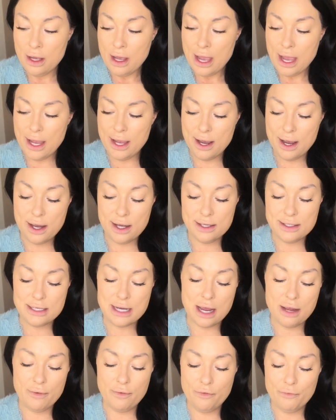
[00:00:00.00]
And
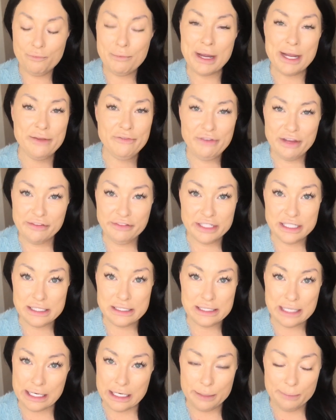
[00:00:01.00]
my favorite
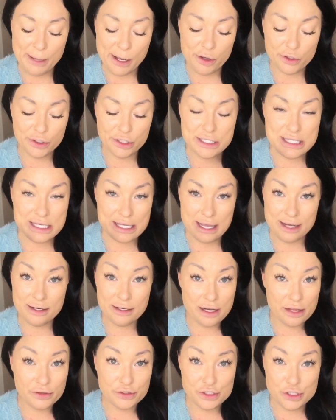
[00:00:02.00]
setting powder is, again,
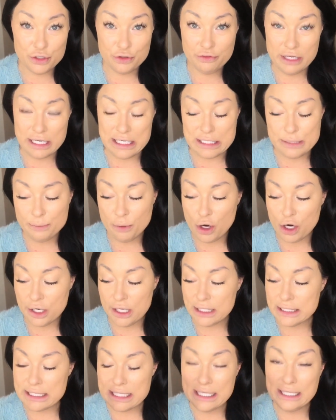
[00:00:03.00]
another Too Faced
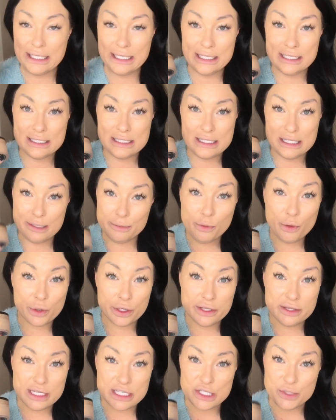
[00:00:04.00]
product. It is the Born
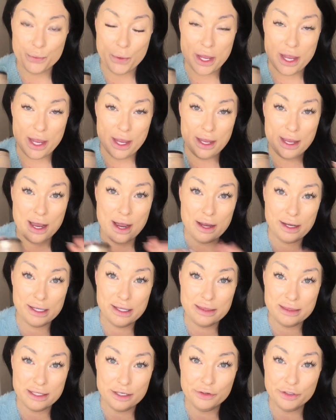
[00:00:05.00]
This Way
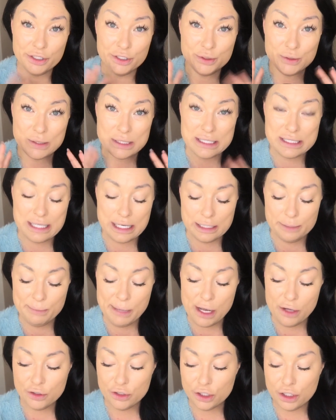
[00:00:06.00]
Ethereal Setting
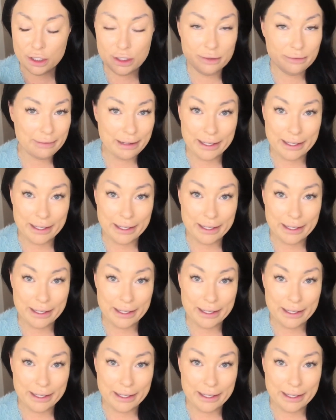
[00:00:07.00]
Powder.